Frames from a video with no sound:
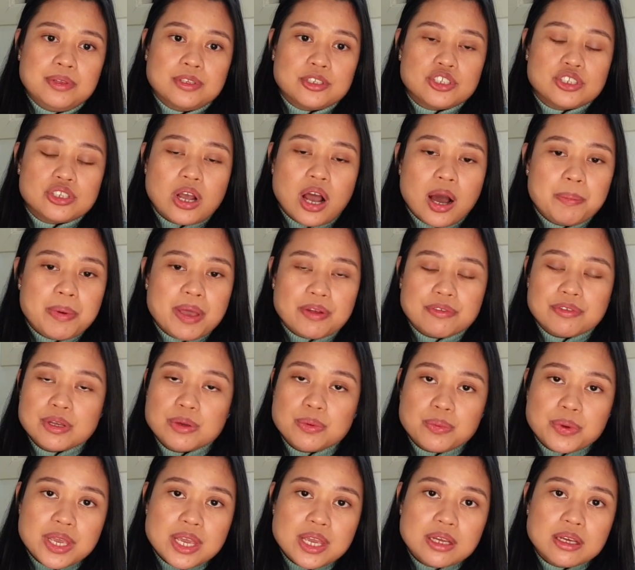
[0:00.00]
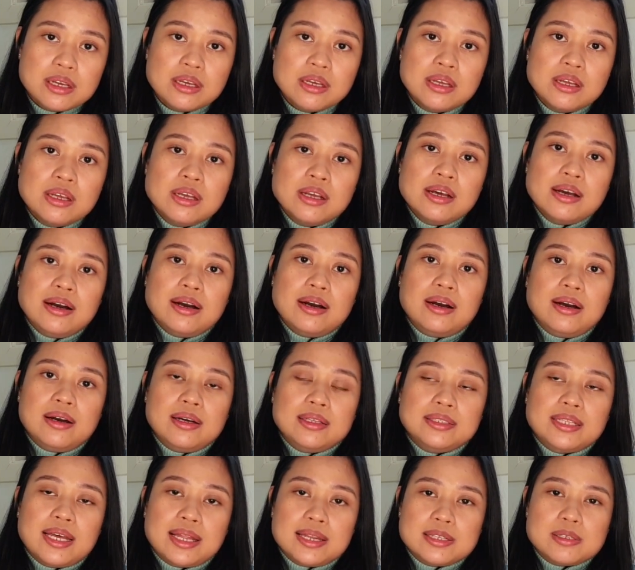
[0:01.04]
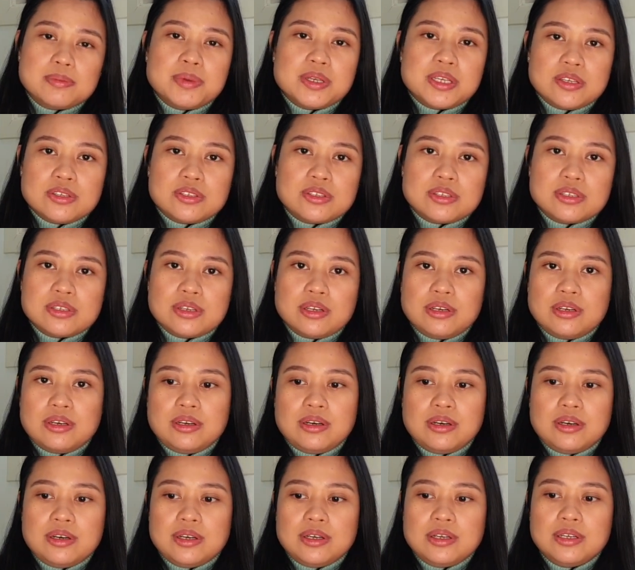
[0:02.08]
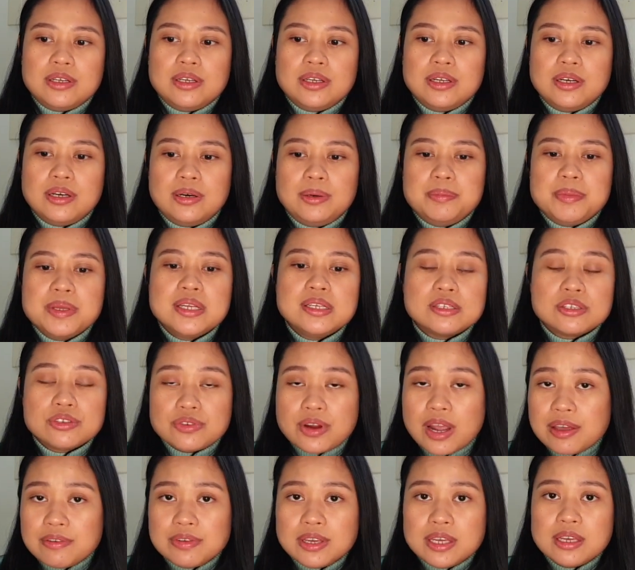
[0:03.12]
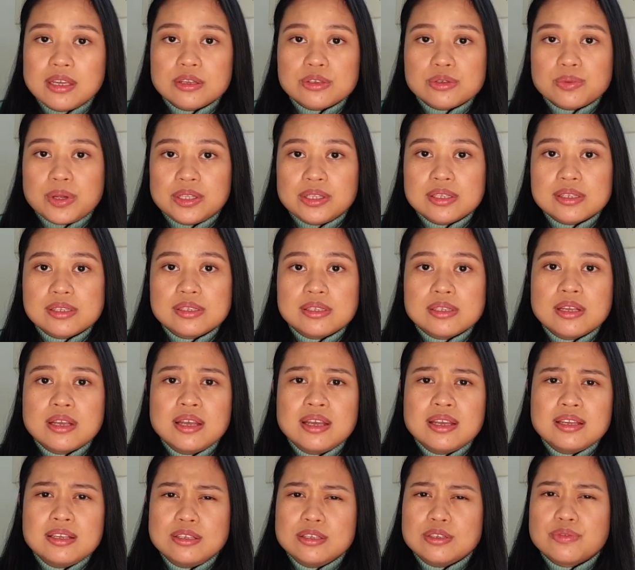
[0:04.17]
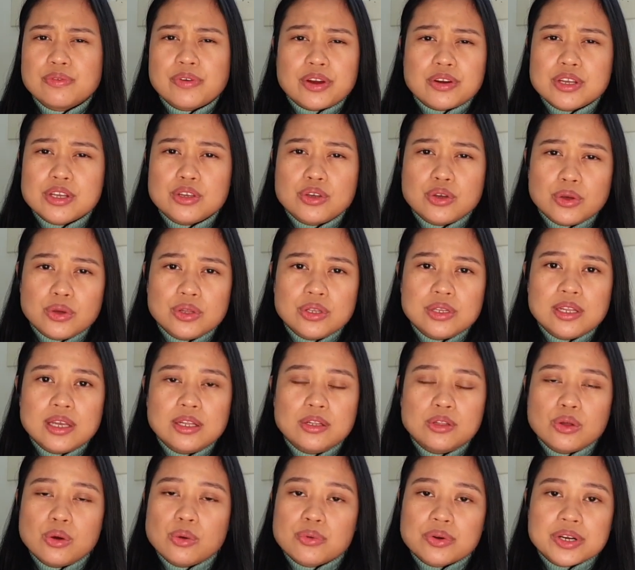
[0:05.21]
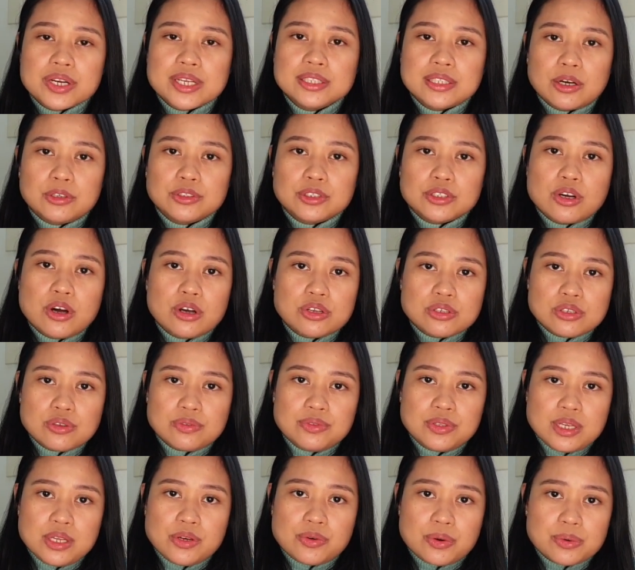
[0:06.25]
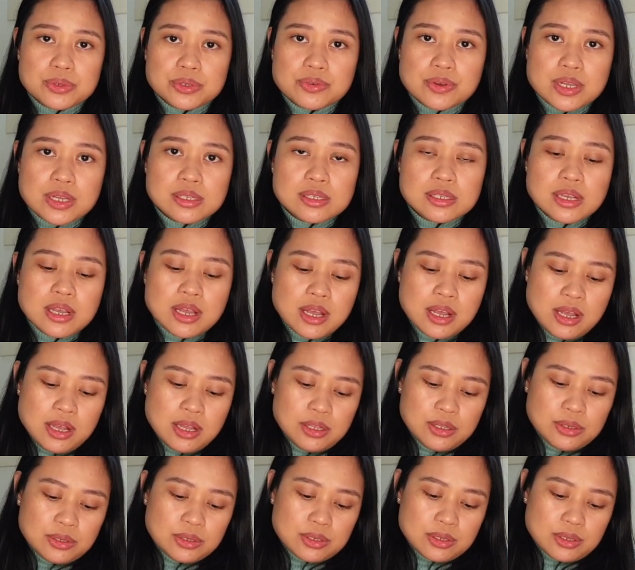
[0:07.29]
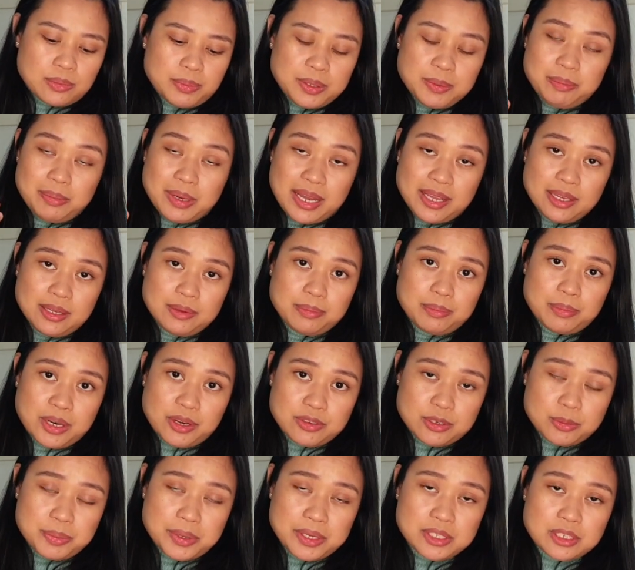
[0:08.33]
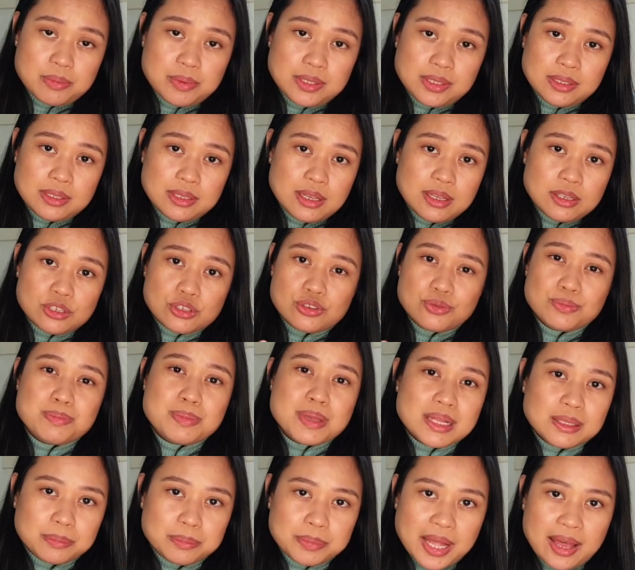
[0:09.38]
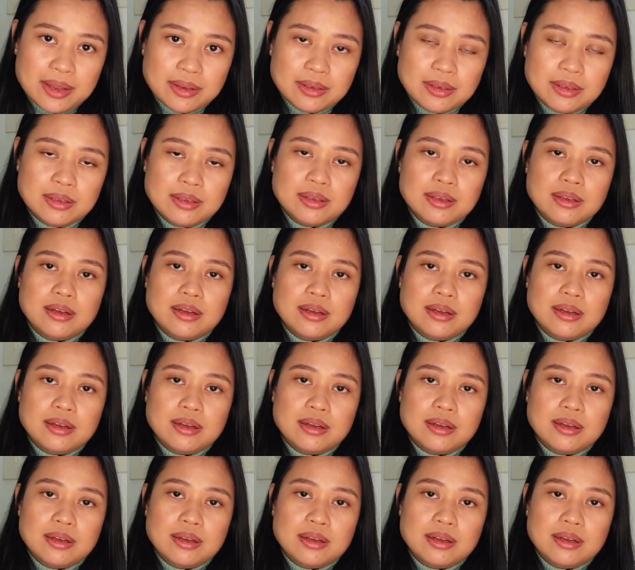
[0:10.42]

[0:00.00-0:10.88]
shop every week. That is because he's driving, as well as he's very good in lowering down the cost of the groceries. So, but my responsibility is to meal plan,